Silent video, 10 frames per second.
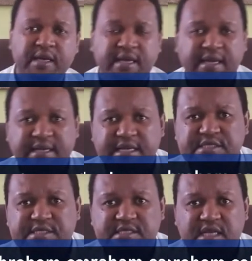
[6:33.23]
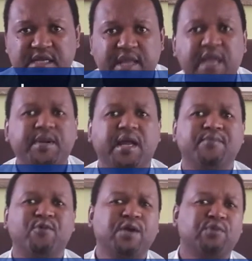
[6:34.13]
an angel screamed,
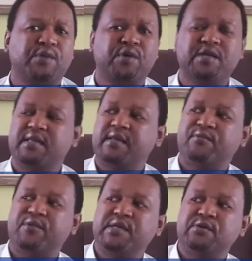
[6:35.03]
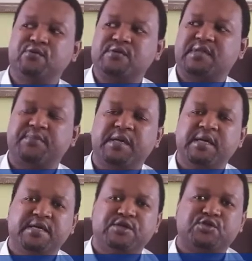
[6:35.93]
Abraham, wait, wait, wait. And when he looked up,
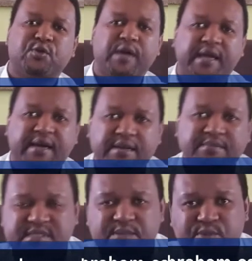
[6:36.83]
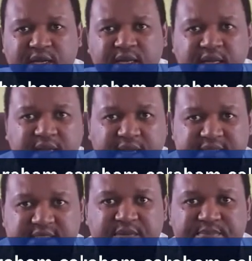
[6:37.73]
he saw a ram somewhere uh,
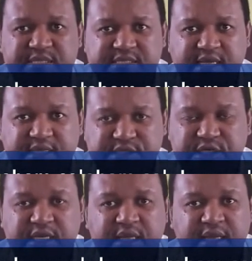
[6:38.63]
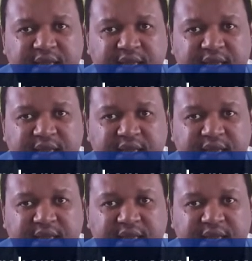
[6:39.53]
trapped inside a tree.